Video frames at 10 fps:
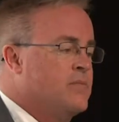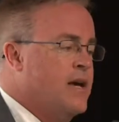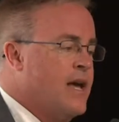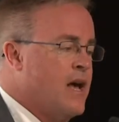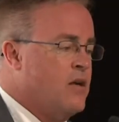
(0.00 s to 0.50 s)

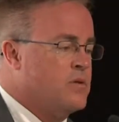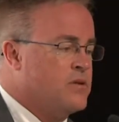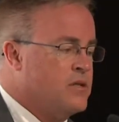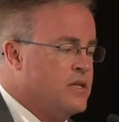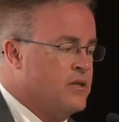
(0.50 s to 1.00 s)
by
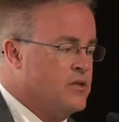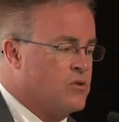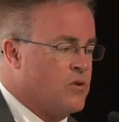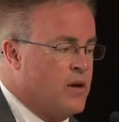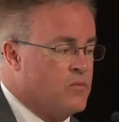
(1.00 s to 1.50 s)
Albers that
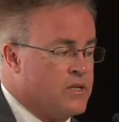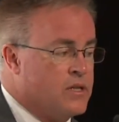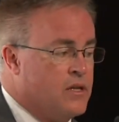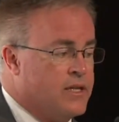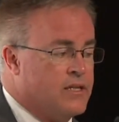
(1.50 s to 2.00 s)
described
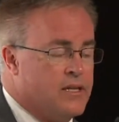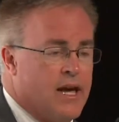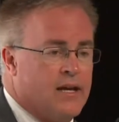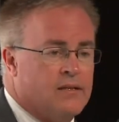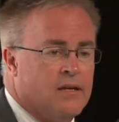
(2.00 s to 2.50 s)
resilience
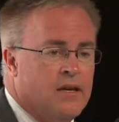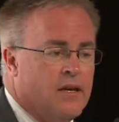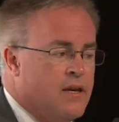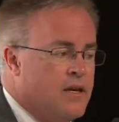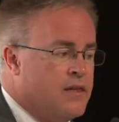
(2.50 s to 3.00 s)
as
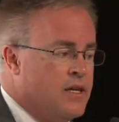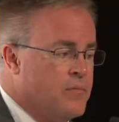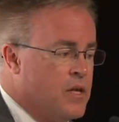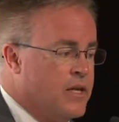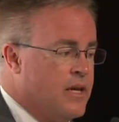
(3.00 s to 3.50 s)
the
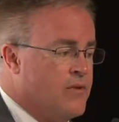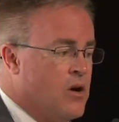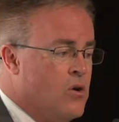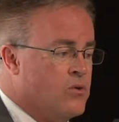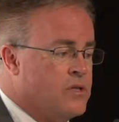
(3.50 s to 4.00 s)
ability of a
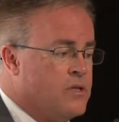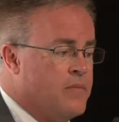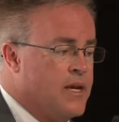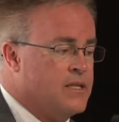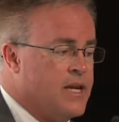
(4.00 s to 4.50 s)
host to
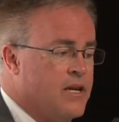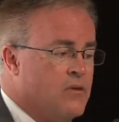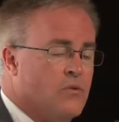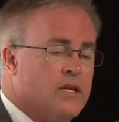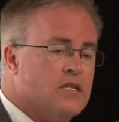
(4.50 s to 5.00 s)
maintain a
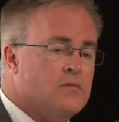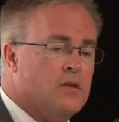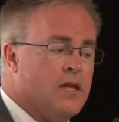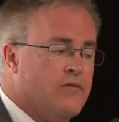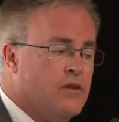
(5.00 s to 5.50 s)
reasonable
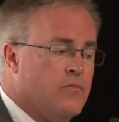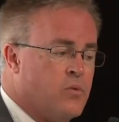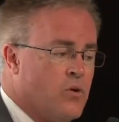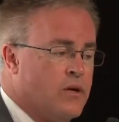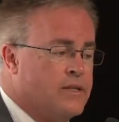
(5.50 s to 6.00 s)
level of
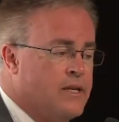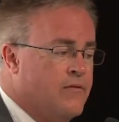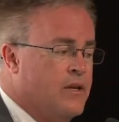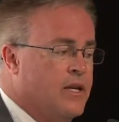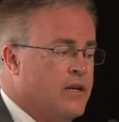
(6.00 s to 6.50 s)

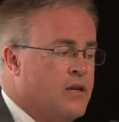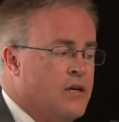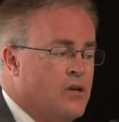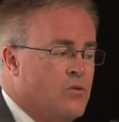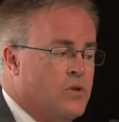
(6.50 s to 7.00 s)
productivity
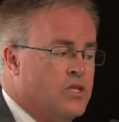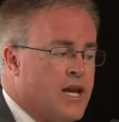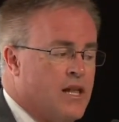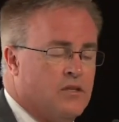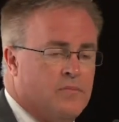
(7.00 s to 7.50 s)
when
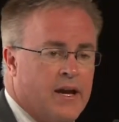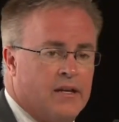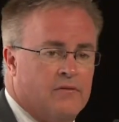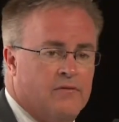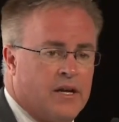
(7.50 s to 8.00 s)
challenged by an
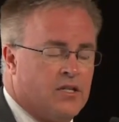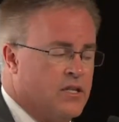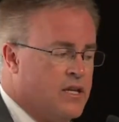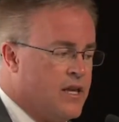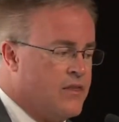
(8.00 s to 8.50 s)
infection.
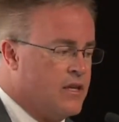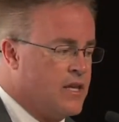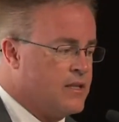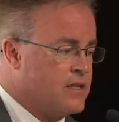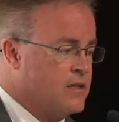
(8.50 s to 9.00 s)
And I think
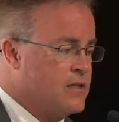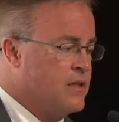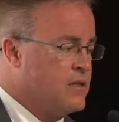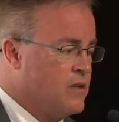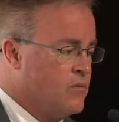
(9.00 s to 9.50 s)
that's
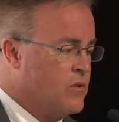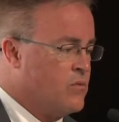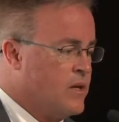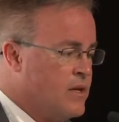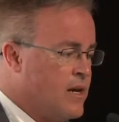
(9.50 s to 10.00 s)
consistent with
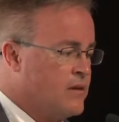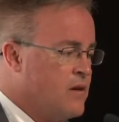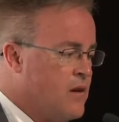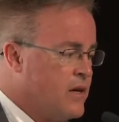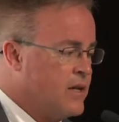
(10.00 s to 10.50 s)
what Dr.
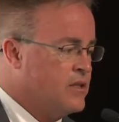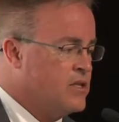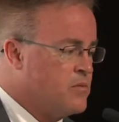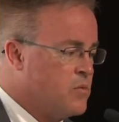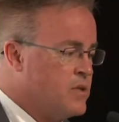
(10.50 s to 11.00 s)
Harding had
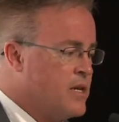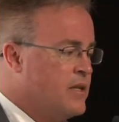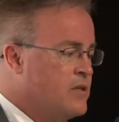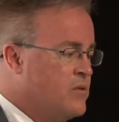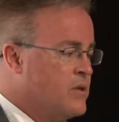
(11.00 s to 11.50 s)
just
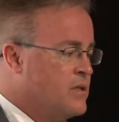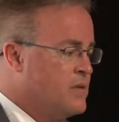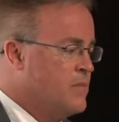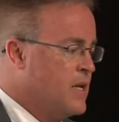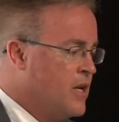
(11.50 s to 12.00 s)
presented to us a
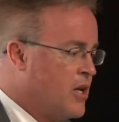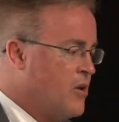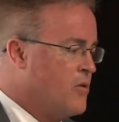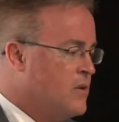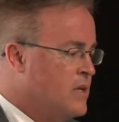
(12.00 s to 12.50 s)
minute ago.